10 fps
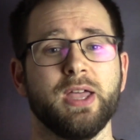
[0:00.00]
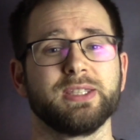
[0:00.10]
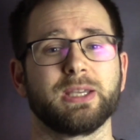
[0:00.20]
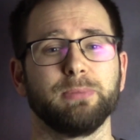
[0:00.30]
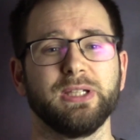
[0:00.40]

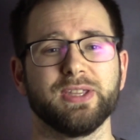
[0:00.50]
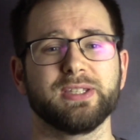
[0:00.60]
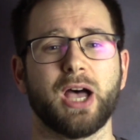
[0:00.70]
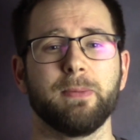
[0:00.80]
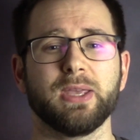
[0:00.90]
To complete this
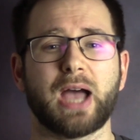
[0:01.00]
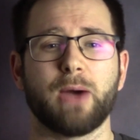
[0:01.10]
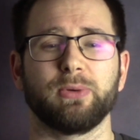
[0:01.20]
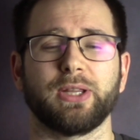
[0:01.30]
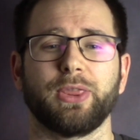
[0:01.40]
army, I
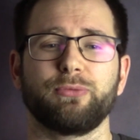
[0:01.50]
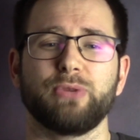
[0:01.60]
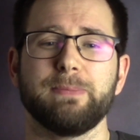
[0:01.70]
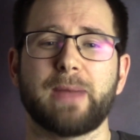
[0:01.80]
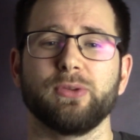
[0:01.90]
would add
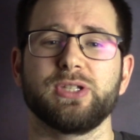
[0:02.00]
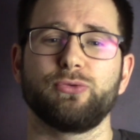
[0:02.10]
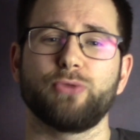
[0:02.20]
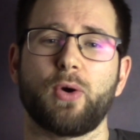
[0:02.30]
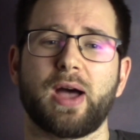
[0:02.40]
3 mounted
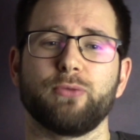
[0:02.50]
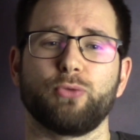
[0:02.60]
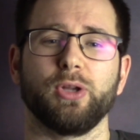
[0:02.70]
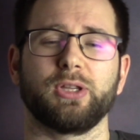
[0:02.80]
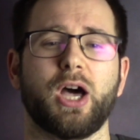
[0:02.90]
Rohan
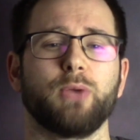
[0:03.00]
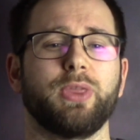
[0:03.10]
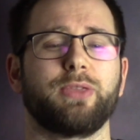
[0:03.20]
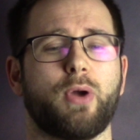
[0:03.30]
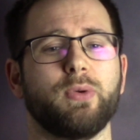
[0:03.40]
Royal Guard
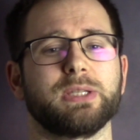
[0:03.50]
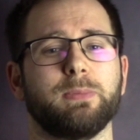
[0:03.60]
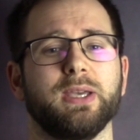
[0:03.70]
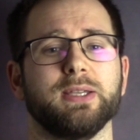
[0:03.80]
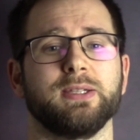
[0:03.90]
with throwing
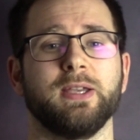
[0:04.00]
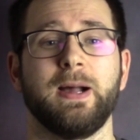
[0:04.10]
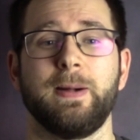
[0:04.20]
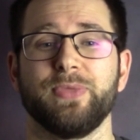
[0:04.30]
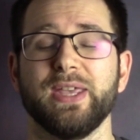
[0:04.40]
spears.
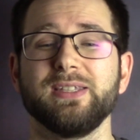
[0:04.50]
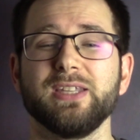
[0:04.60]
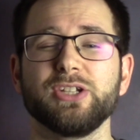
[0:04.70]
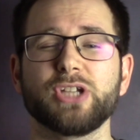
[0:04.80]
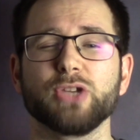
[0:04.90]
They
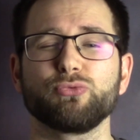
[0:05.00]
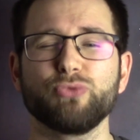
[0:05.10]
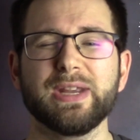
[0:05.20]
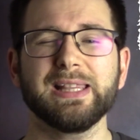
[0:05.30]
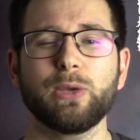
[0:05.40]
synergise
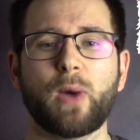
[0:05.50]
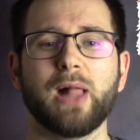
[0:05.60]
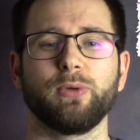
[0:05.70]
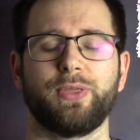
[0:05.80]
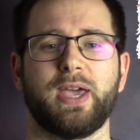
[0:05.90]
really well
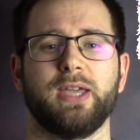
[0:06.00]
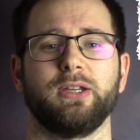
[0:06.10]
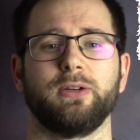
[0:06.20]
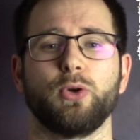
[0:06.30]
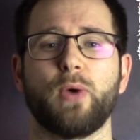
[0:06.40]
with
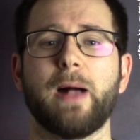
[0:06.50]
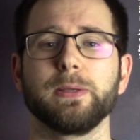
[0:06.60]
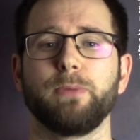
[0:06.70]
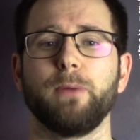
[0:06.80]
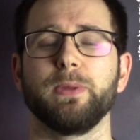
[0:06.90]
Theoden, who helps
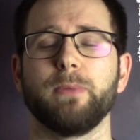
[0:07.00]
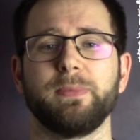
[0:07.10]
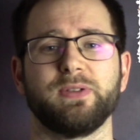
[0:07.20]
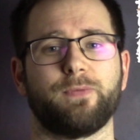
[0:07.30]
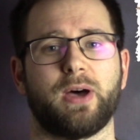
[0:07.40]
bump them up
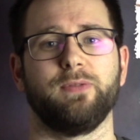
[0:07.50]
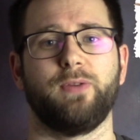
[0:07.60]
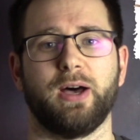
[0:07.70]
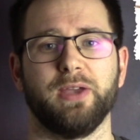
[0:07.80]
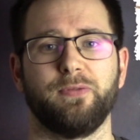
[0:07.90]
to
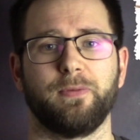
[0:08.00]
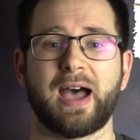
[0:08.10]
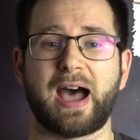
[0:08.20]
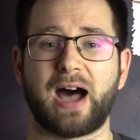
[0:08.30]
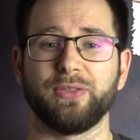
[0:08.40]
5/5.
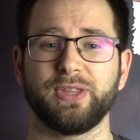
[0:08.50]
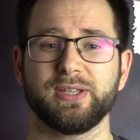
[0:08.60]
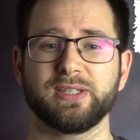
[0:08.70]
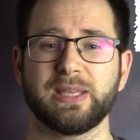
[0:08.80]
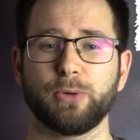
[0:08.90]
Add
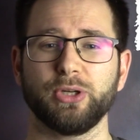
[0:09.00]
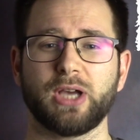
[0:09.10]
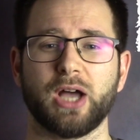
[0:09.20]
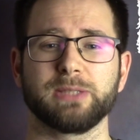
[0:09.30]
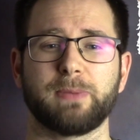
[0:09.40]
this to their
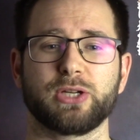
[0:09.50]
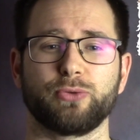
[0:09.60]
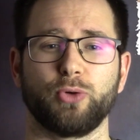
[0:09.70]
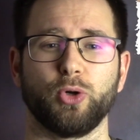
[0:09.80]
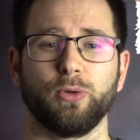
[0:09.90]
bodyguard special
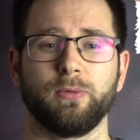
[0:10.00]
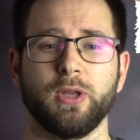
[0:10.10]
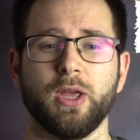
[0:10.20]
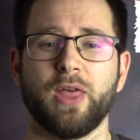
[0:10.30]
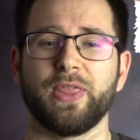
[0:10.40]
rule.
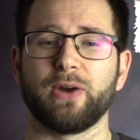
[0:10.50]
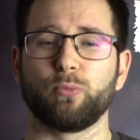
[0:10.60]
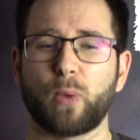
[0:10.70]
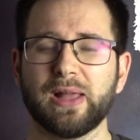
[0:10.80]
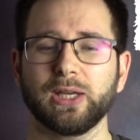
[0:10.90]
They are
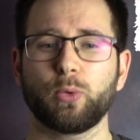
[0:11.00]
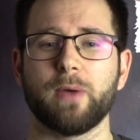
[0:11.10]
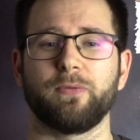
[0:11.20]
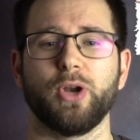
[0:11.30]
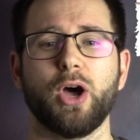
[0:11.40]
well
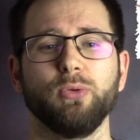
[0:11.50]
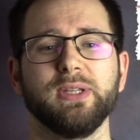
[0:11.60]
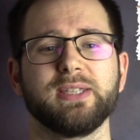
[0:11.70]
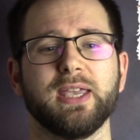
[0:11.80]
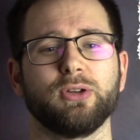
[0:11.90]
equipped for not only
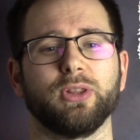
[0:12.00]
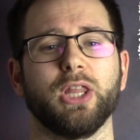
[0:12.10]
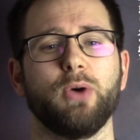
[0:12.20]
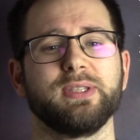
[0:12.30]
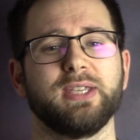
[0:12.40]
taking on
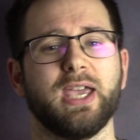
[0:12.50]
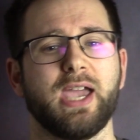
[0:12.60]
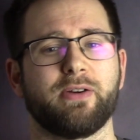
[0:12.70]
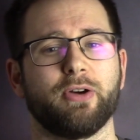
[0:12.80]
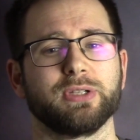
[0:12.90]
lower tier
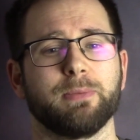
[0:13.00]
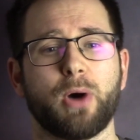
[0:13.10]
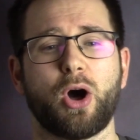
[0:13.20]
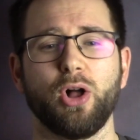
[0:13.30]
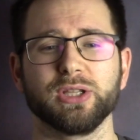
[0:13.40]
heroes,
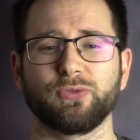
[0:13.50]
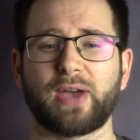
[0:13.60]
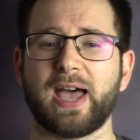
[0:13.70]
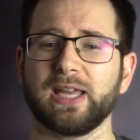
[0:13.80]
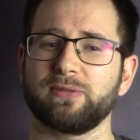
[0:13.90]
but also
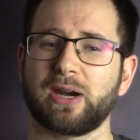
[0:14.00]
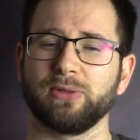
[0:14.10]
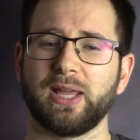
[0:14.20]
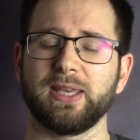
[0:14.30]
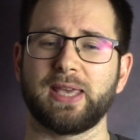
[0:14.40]
hanging around
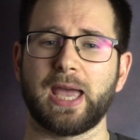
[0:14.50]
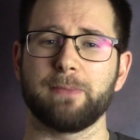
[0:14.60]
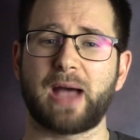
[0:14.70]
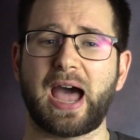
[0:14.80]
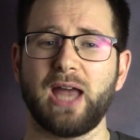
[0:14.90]
late
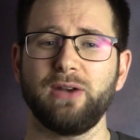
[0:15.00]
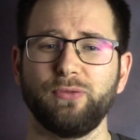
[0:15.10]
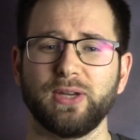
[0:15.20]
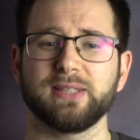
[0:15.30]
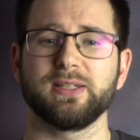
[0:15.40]
game and
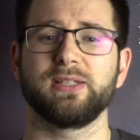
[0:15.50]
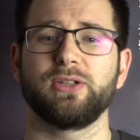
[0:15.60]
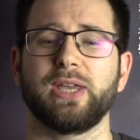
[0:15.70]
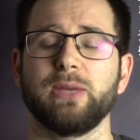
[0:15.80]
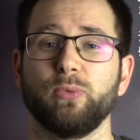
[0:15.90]
for getting
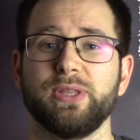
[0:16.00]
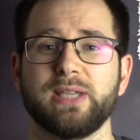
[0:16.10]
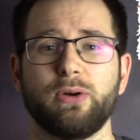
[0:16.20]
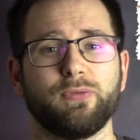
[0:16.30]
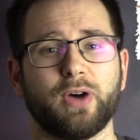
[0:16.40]
stuck in with
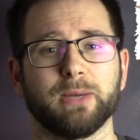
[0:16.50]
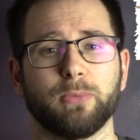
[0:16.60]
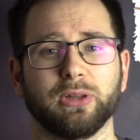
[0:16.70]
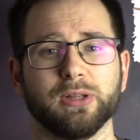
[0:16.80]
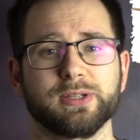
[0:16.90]
terrifying
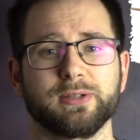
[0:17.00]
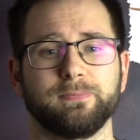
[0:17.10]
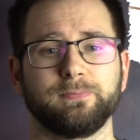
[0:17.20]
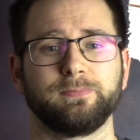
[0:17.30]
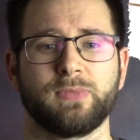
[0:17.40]
models.
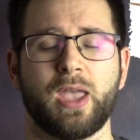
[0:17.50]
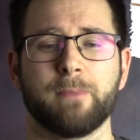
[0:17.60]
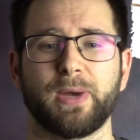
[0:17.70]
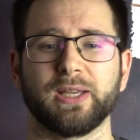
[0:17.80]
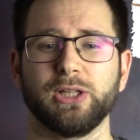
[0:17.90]

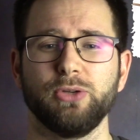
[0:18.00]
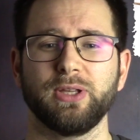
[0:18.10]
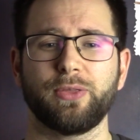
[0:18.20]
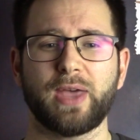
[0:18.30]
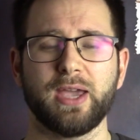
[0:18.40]
By
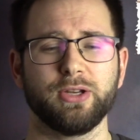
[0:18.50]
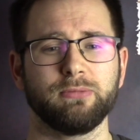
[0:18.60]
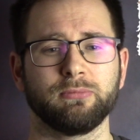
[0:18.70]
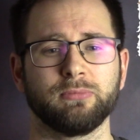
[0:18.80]
including Theoden,